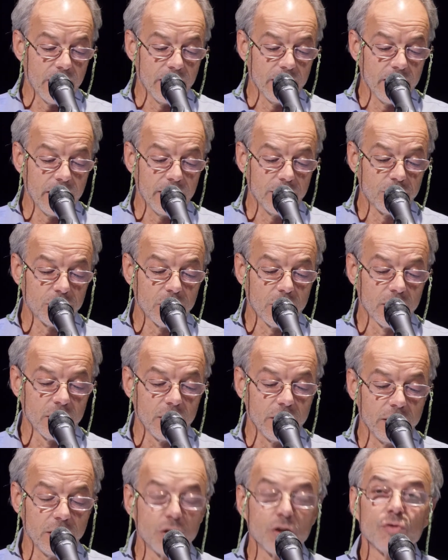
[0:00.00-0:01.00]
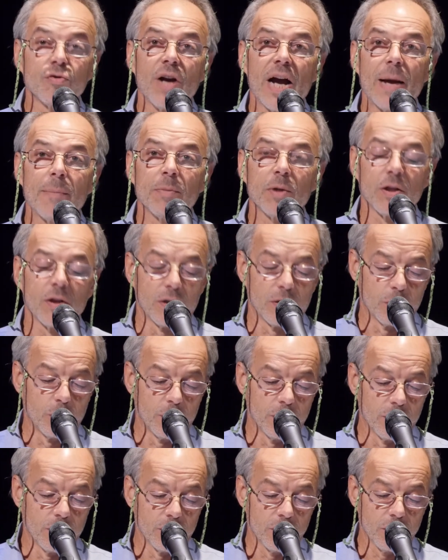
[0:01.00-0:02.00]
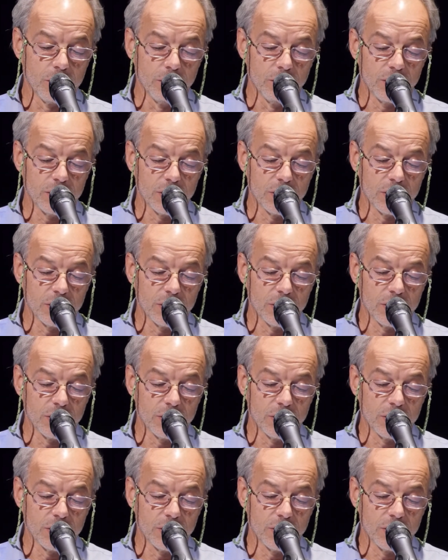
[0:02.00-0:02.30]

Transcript: then they suddenly trapped her with the 2